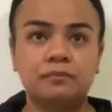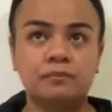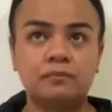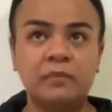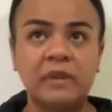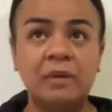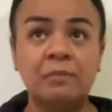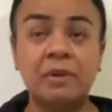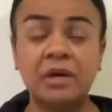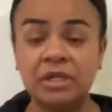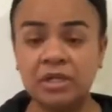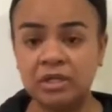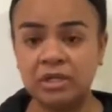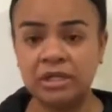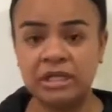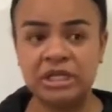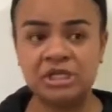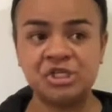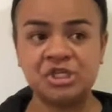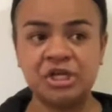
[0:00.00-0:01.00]

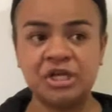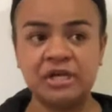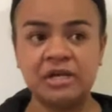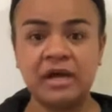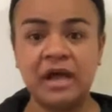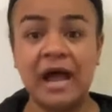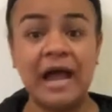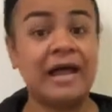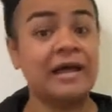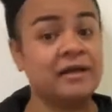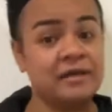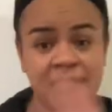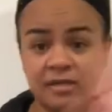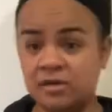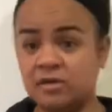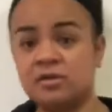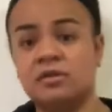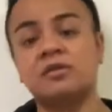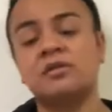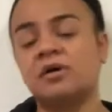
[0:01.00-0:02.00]
Melanesian. I consider
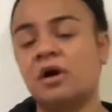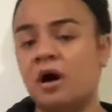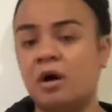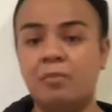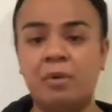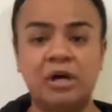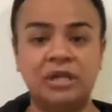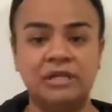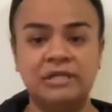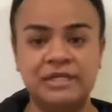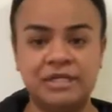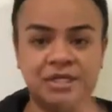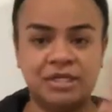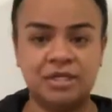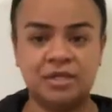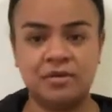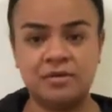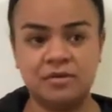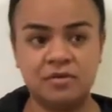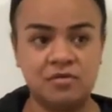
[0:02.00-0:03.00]
this all Polynesian.
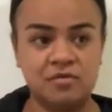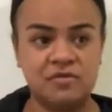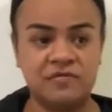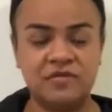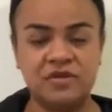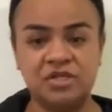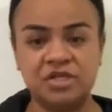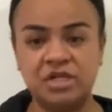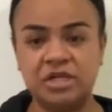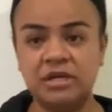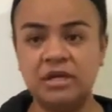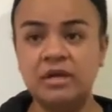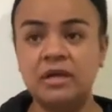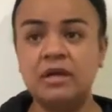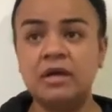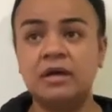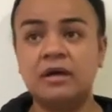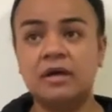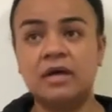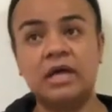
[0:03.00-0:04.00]
There's no division.
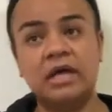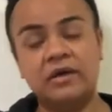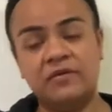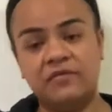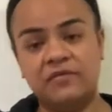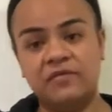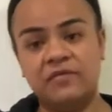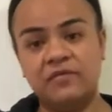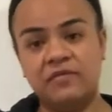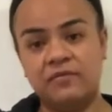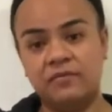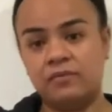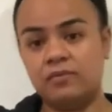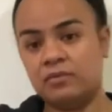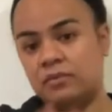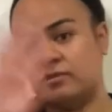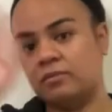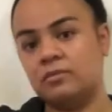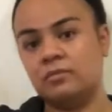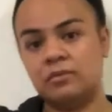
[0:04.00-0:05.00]

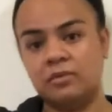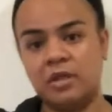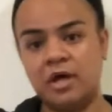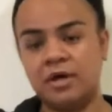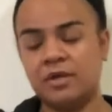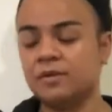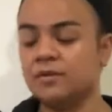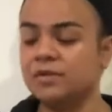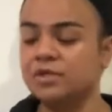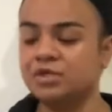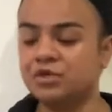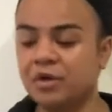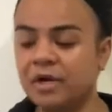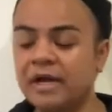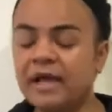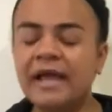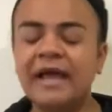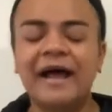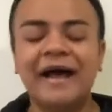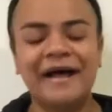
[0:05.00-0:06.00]
Long story short,
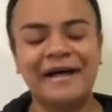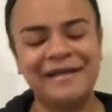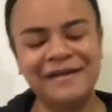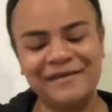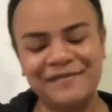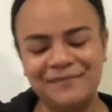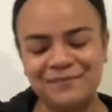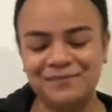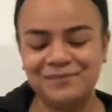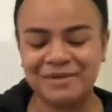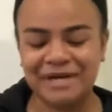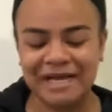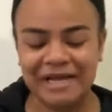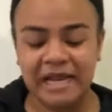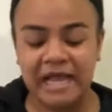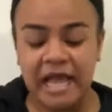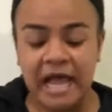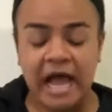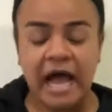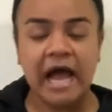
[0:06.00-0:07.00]
but
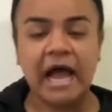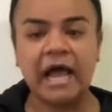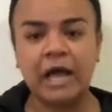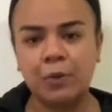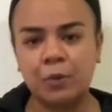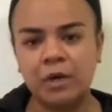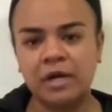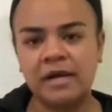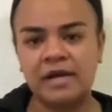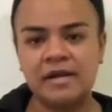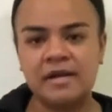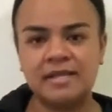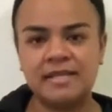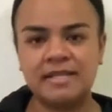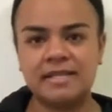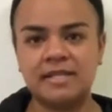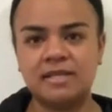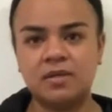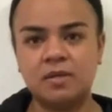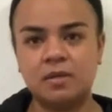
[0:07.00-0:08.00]
I wanted
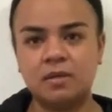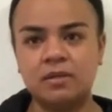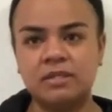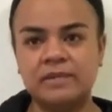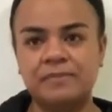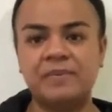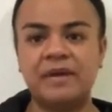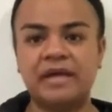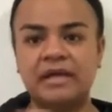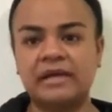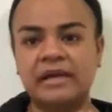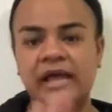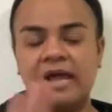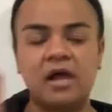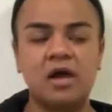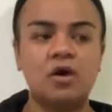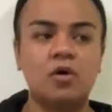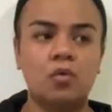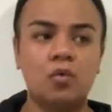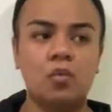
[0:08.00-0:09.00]
to depict like
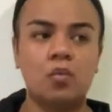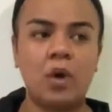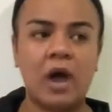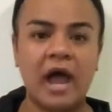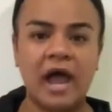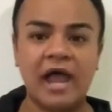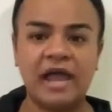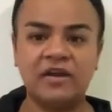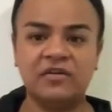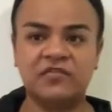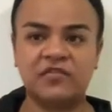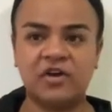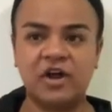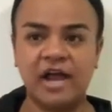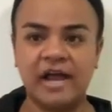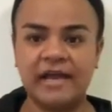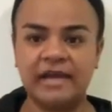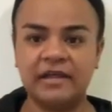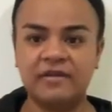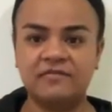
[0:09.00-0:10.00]
a wide
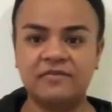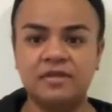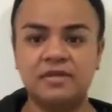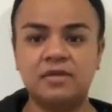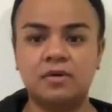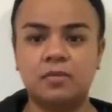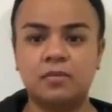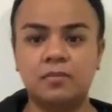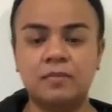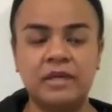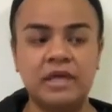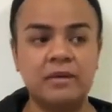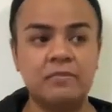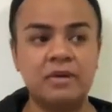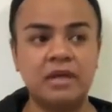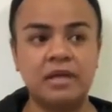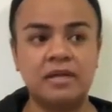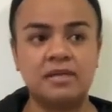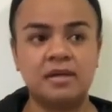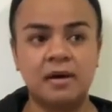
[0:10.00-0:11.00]
variety of it. So me
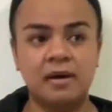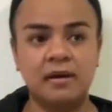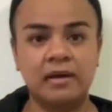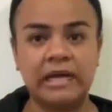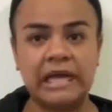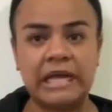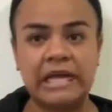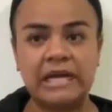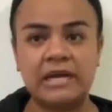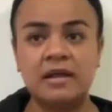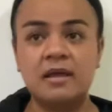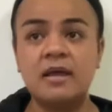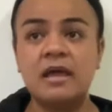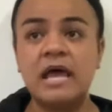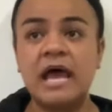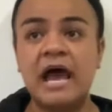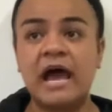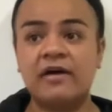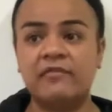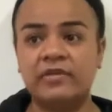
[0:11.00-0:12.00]
being Tongan,
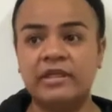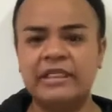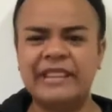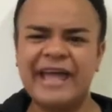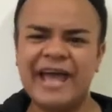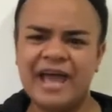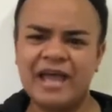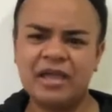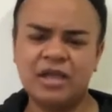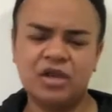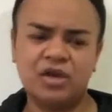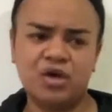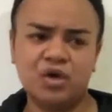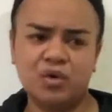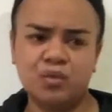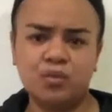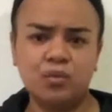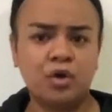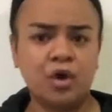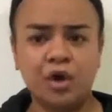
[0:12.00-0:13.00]
having that, you know,
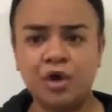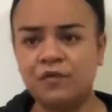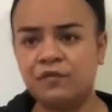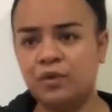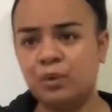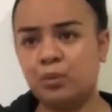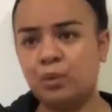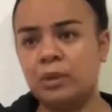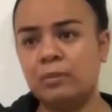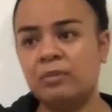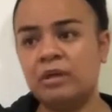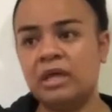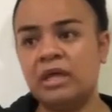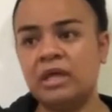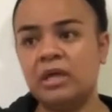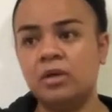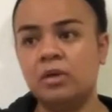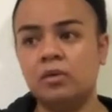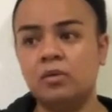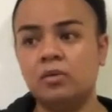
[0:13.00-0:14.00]
curvy
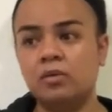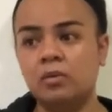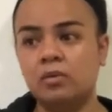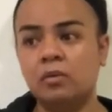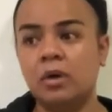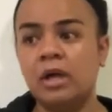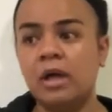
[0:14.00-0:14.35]
women who